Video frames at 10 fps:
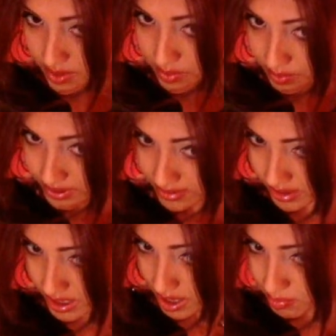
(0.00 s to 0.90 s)
The
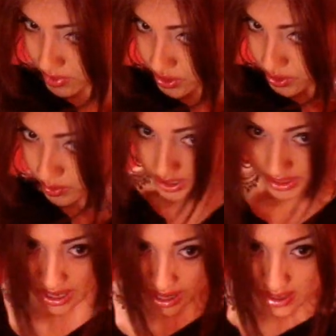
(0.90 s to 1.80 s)
reason I'm doing
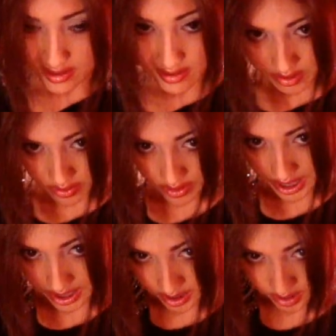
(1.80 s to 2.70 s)
that is so
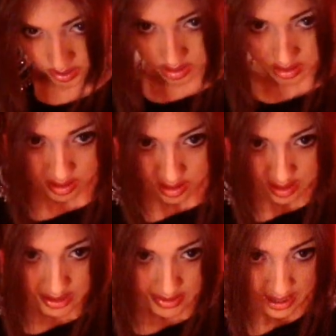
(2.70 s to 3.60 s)
that
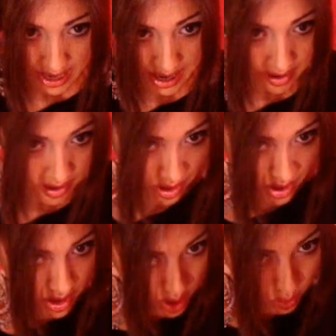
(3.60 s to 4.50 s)
this hair
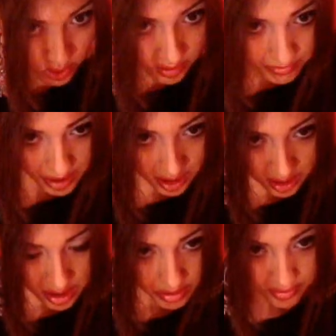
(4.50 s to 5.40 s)
will
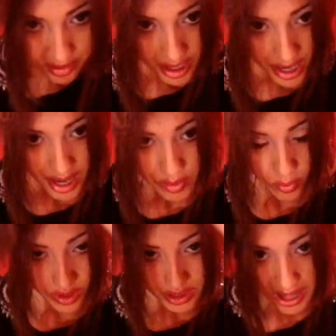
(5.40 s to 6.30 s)
fall over it and
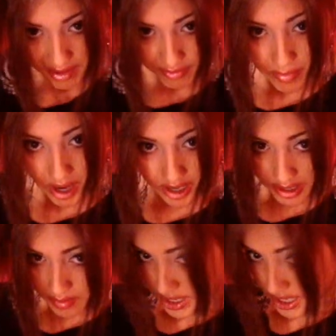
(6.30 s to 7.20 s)
will have body